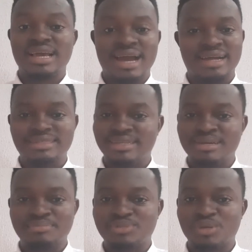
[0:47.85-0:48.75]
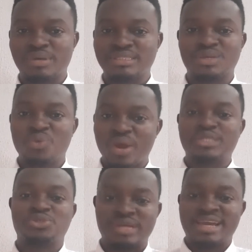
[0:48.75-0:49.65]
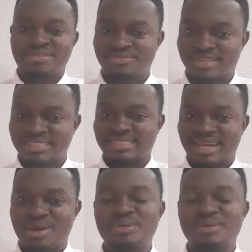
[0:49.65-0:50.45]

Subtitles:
And some are saying, why should I invest now?